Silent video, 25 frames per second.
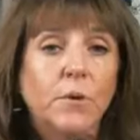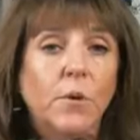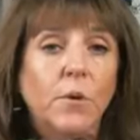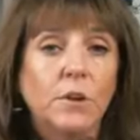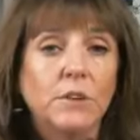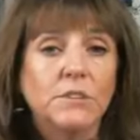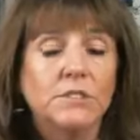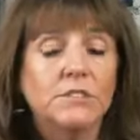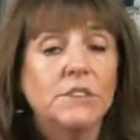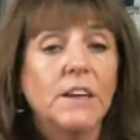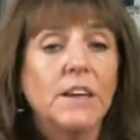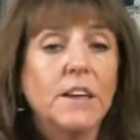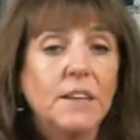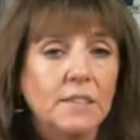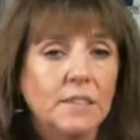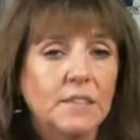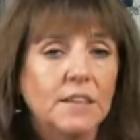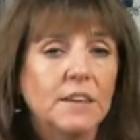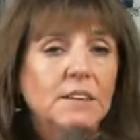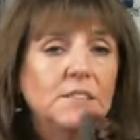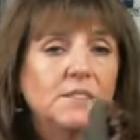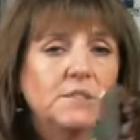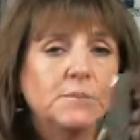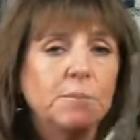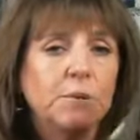for, say,
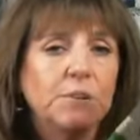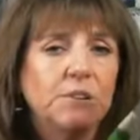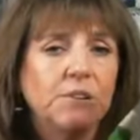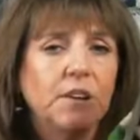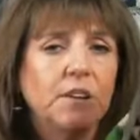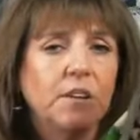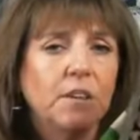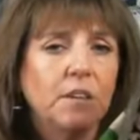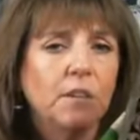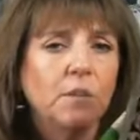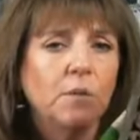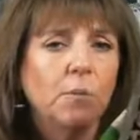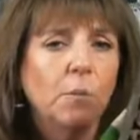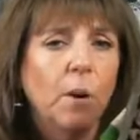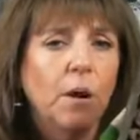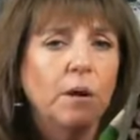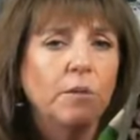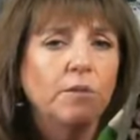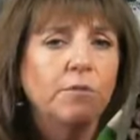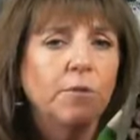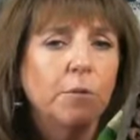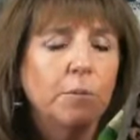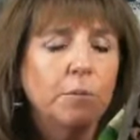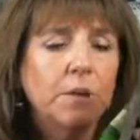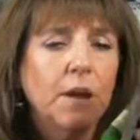this particular
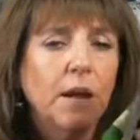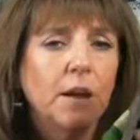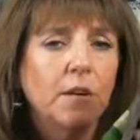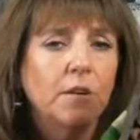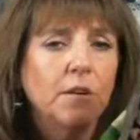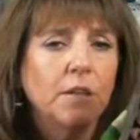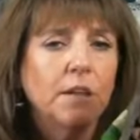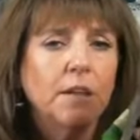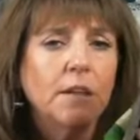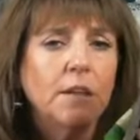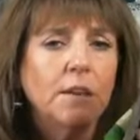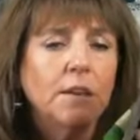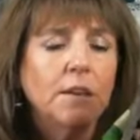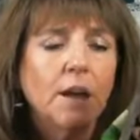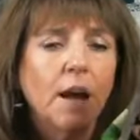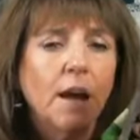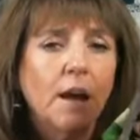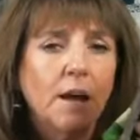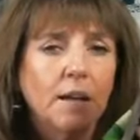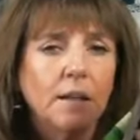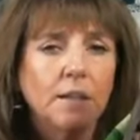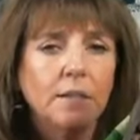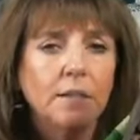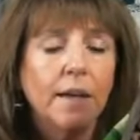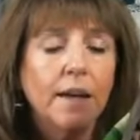one from Darlene
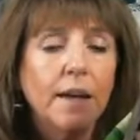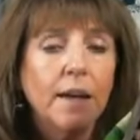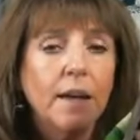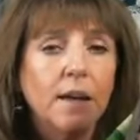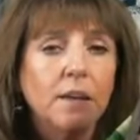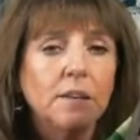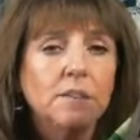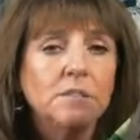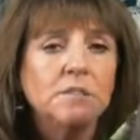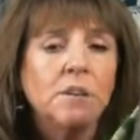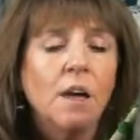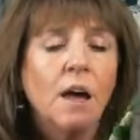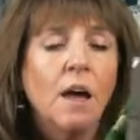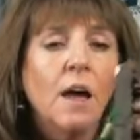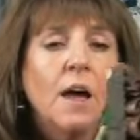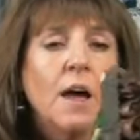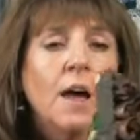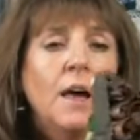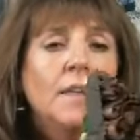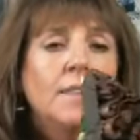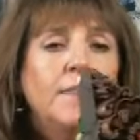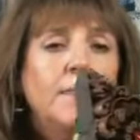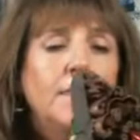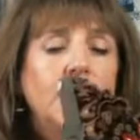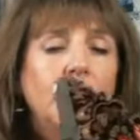Lace,
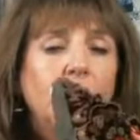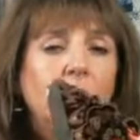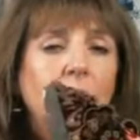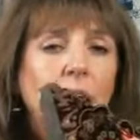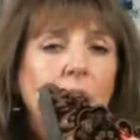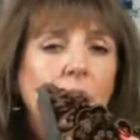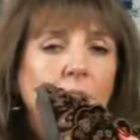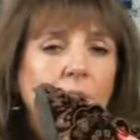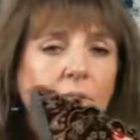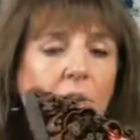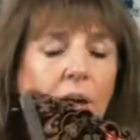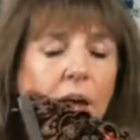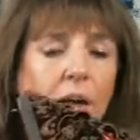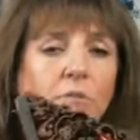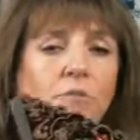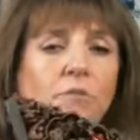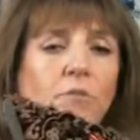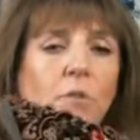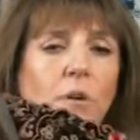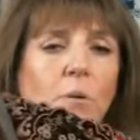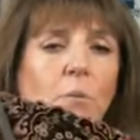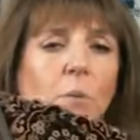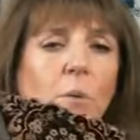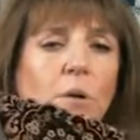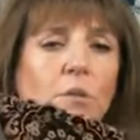the
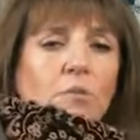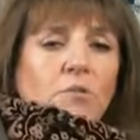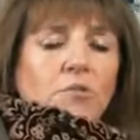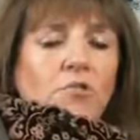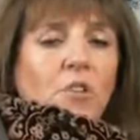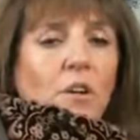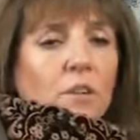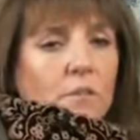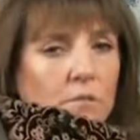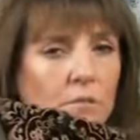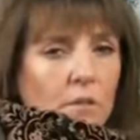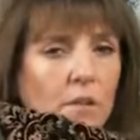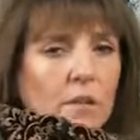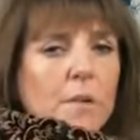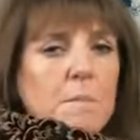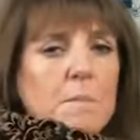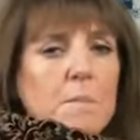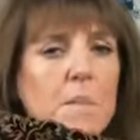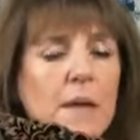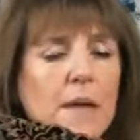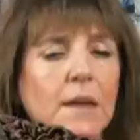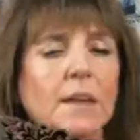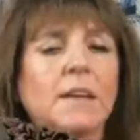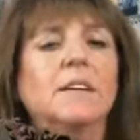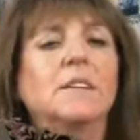factory will generally
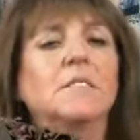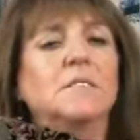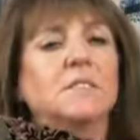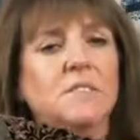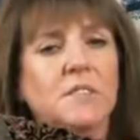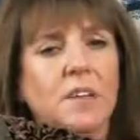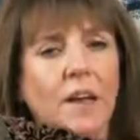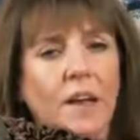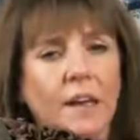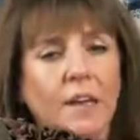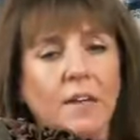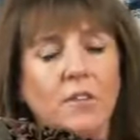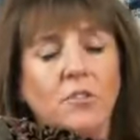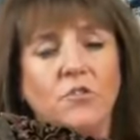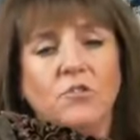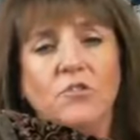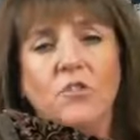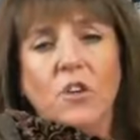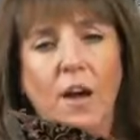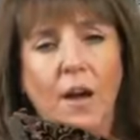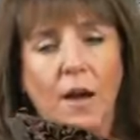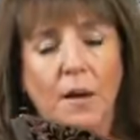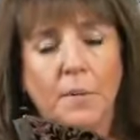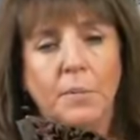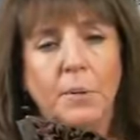make a second
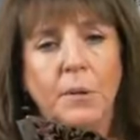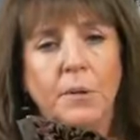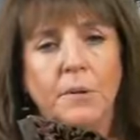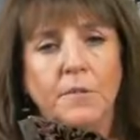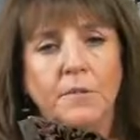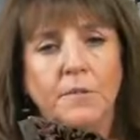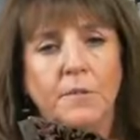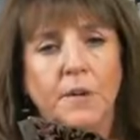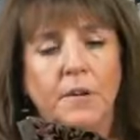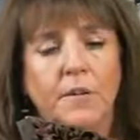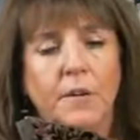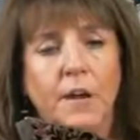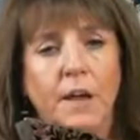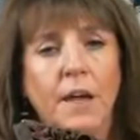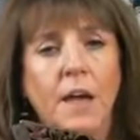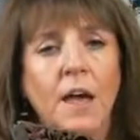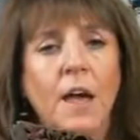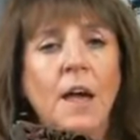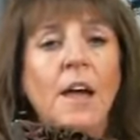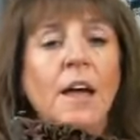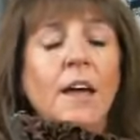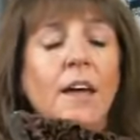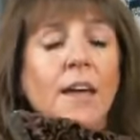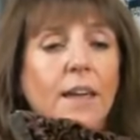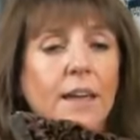chop. All right.
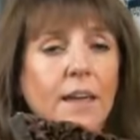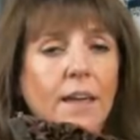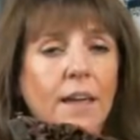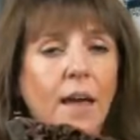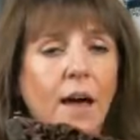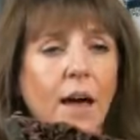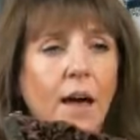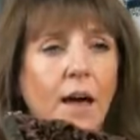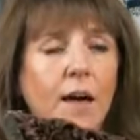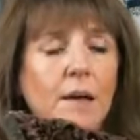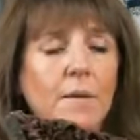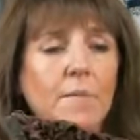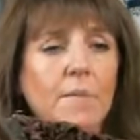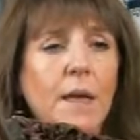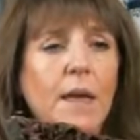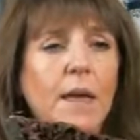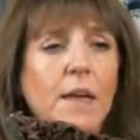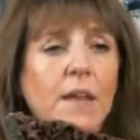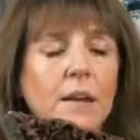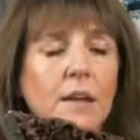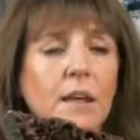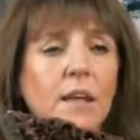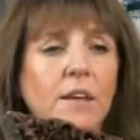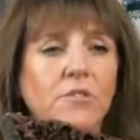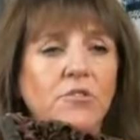
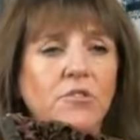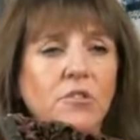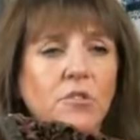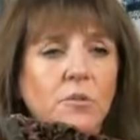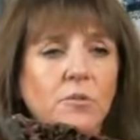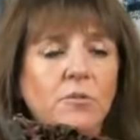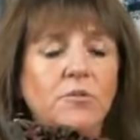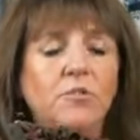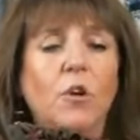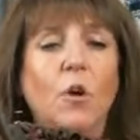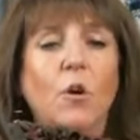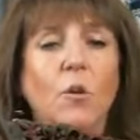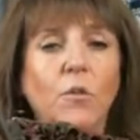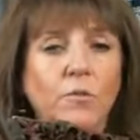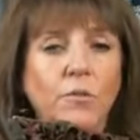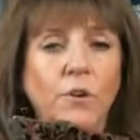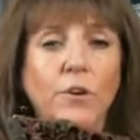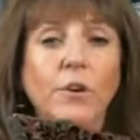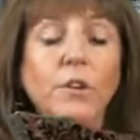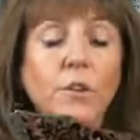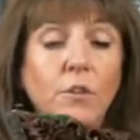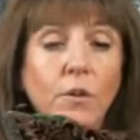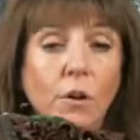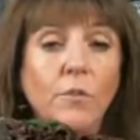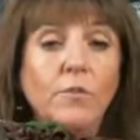It is used over
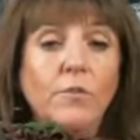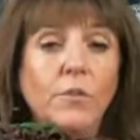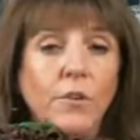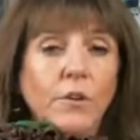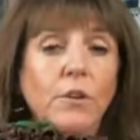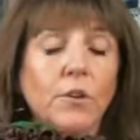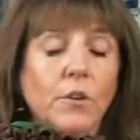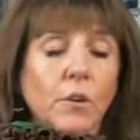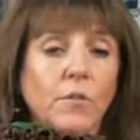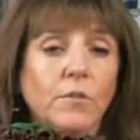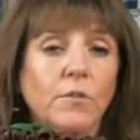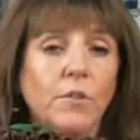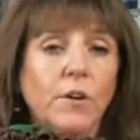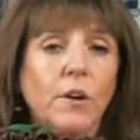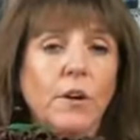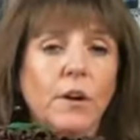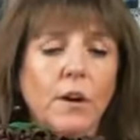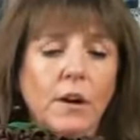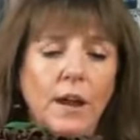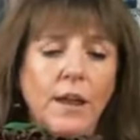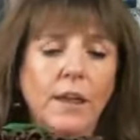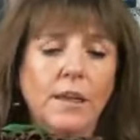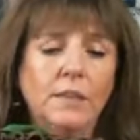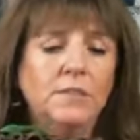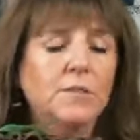and over and
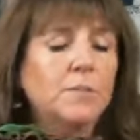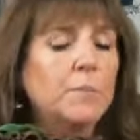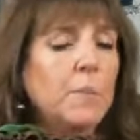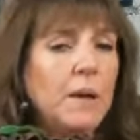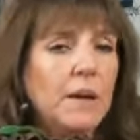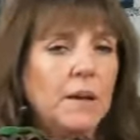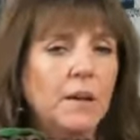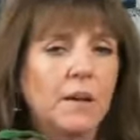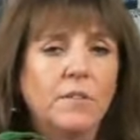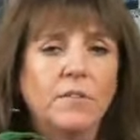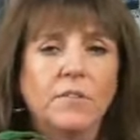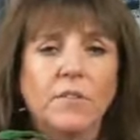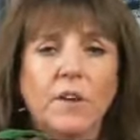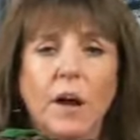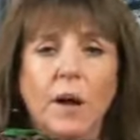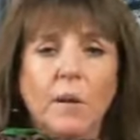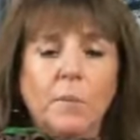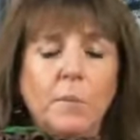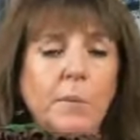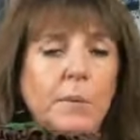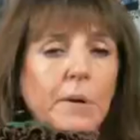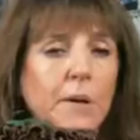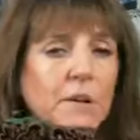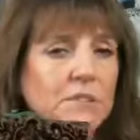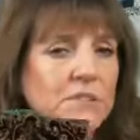over. It's made out of
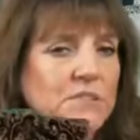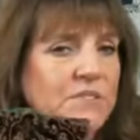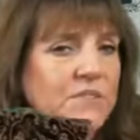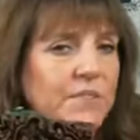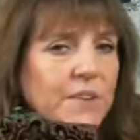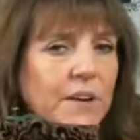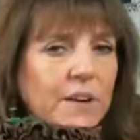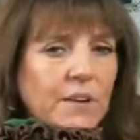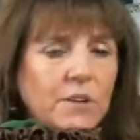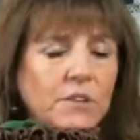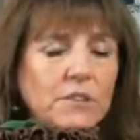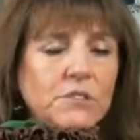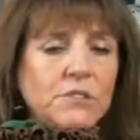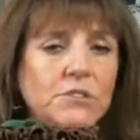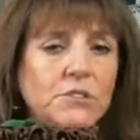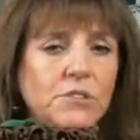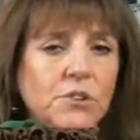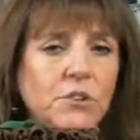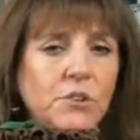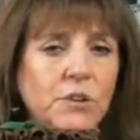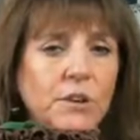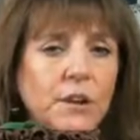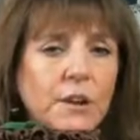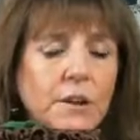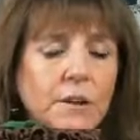copper. It's very
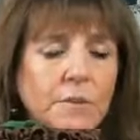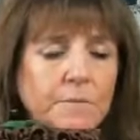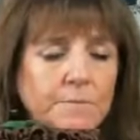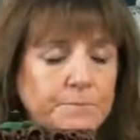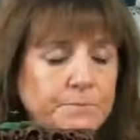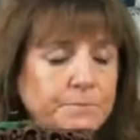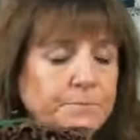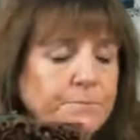sturdy.